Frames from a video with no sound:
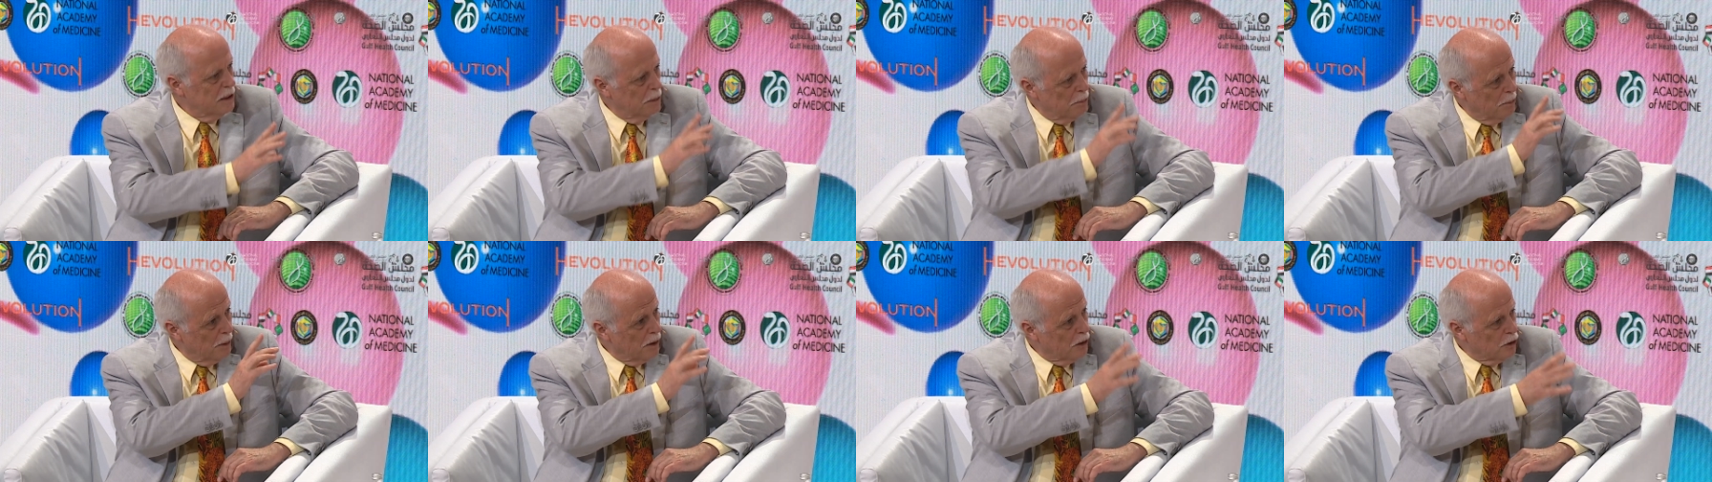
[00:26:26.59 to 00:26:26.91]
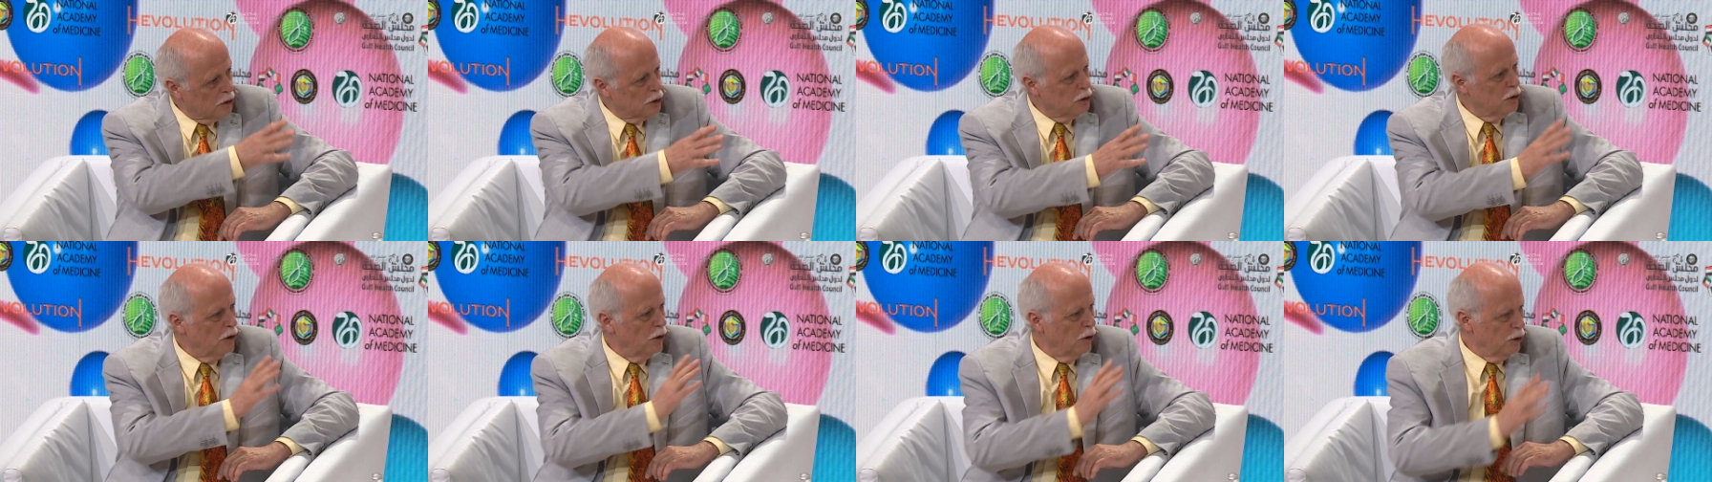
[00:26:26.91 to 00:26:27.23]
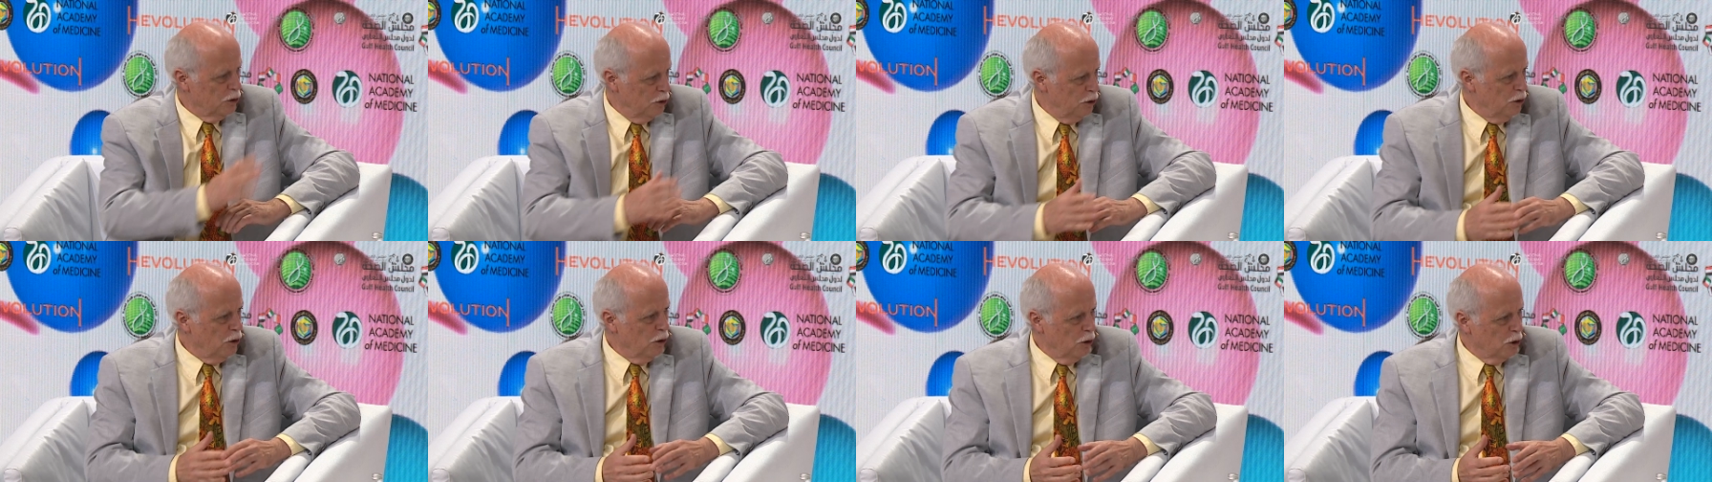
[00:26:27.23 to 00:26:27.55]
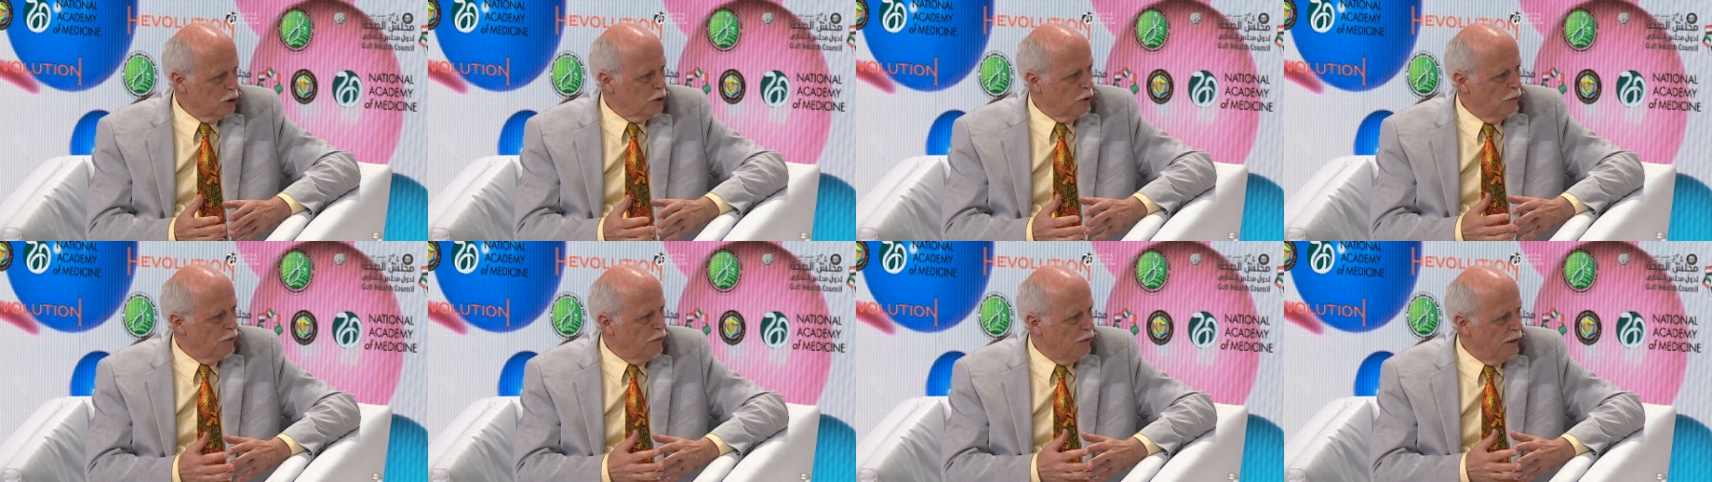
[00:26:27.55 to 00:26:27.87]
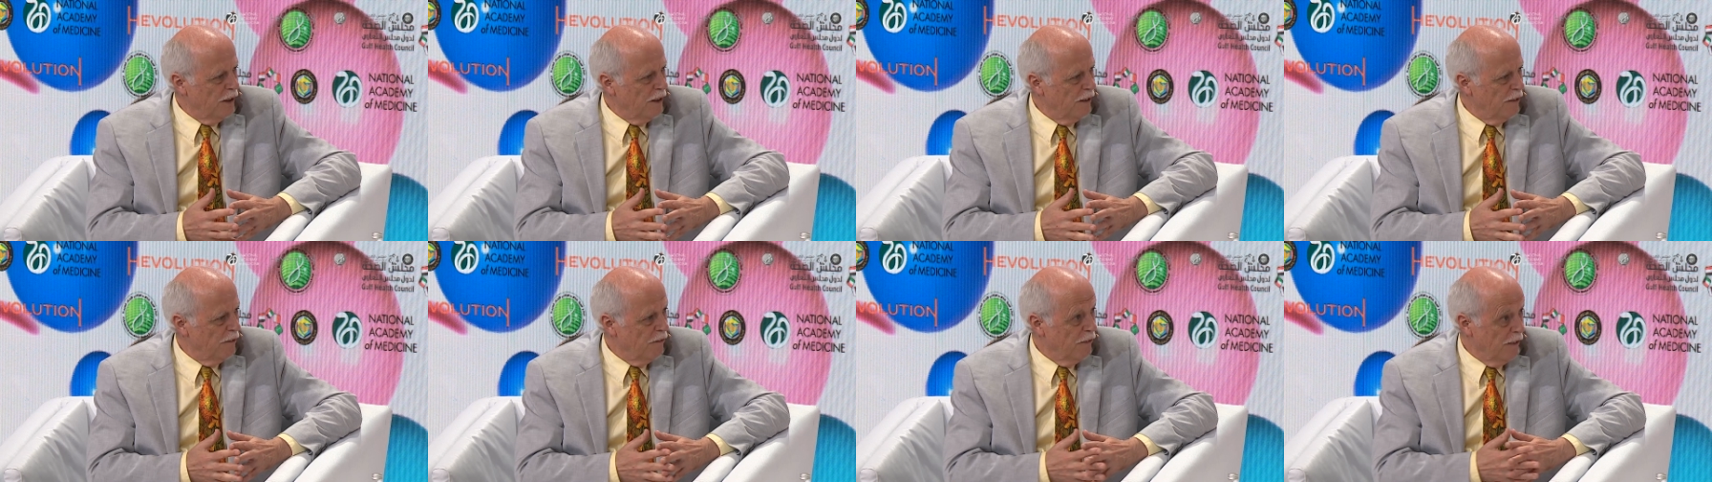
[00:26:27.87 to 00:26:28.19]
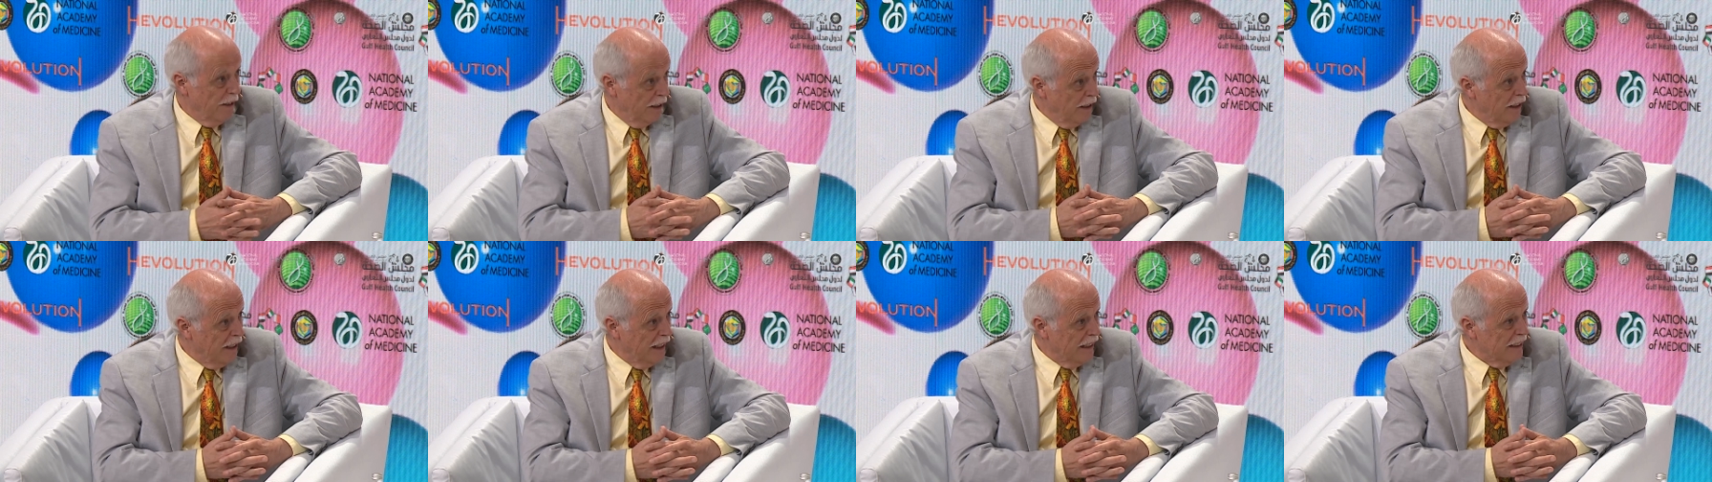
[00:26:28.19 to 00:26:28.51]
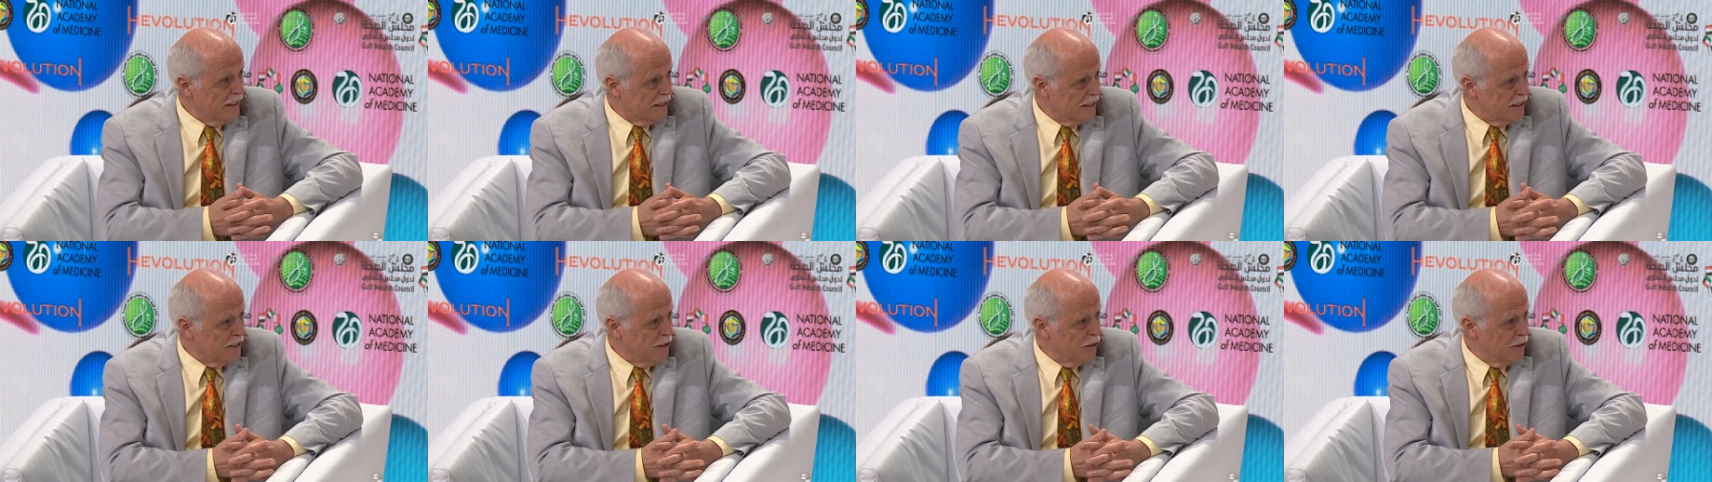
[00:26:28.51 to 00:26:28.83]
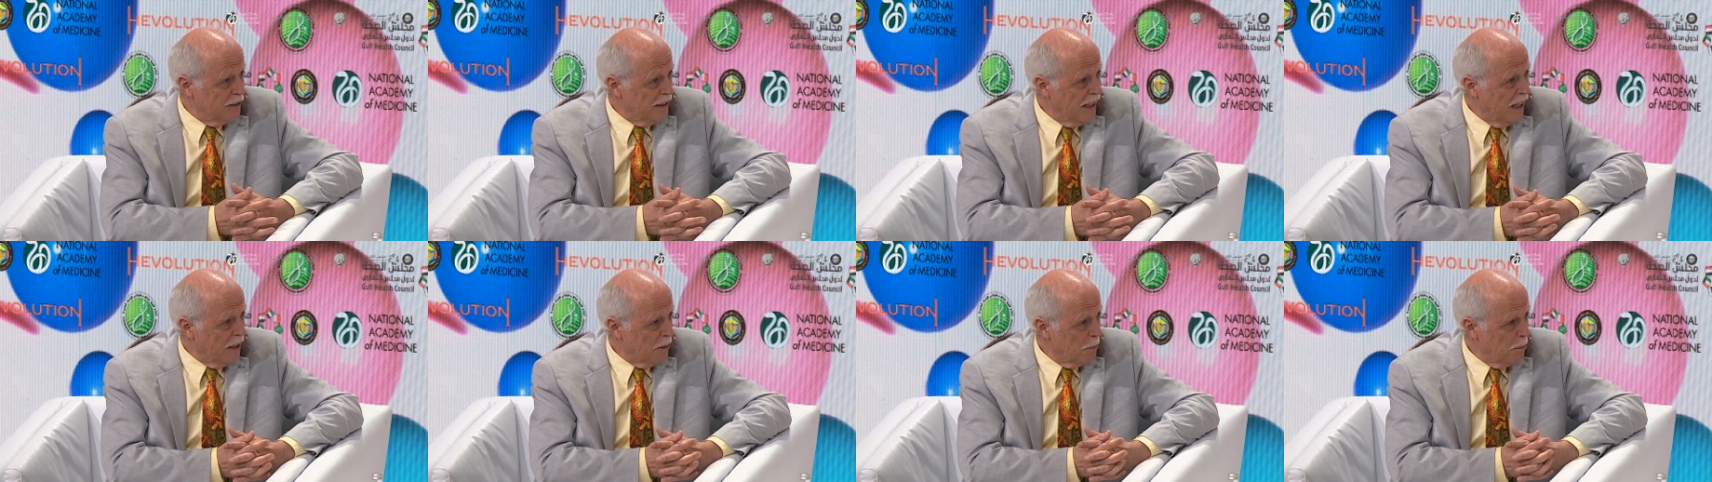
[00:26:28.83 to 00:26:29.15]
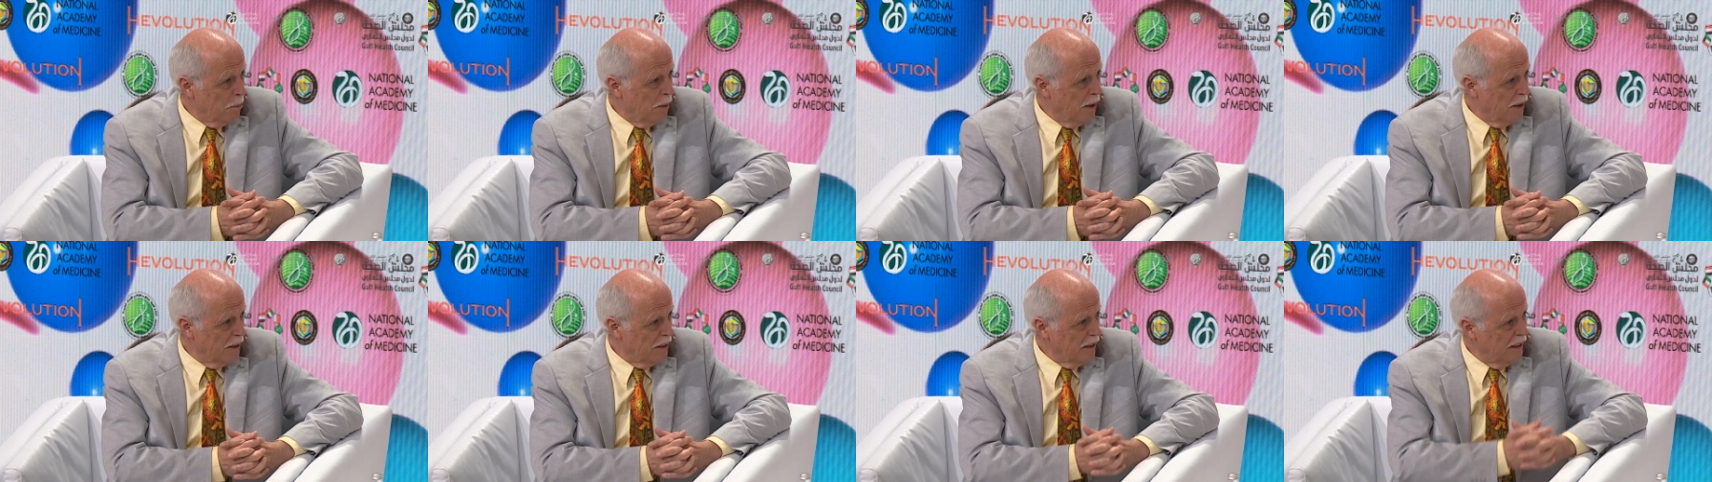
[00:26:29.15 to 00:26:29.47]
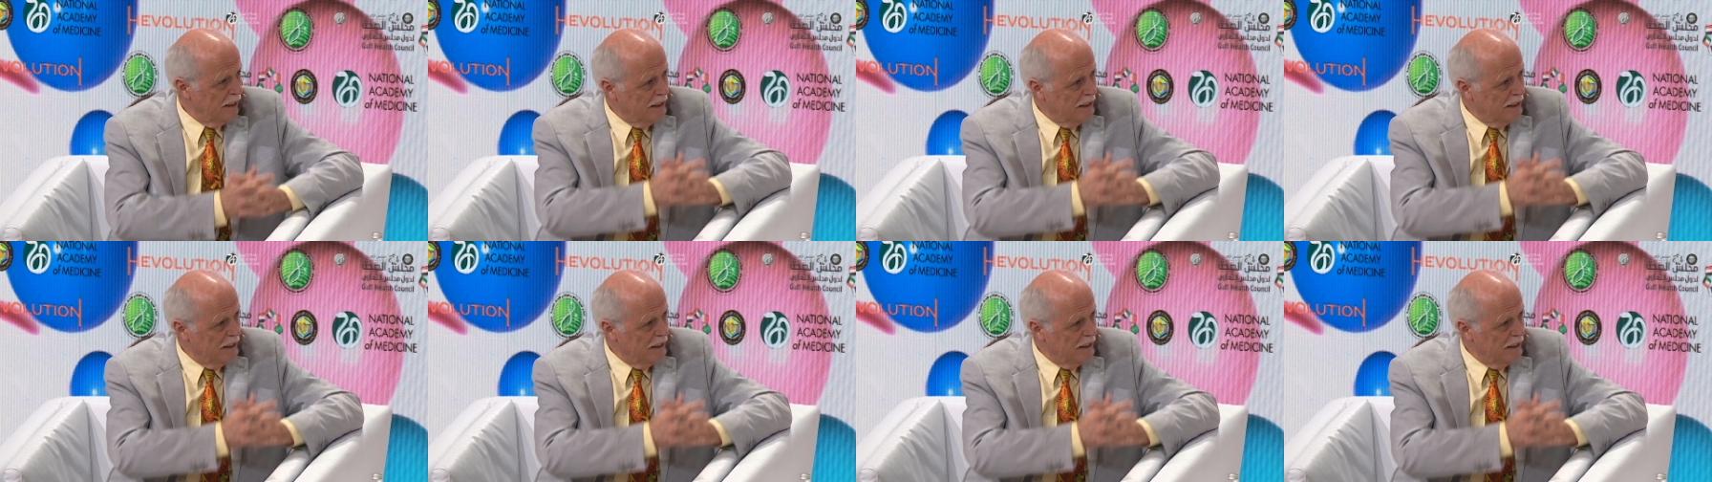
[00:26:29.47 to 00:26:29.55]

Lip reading: because you're also very, very interested in that part,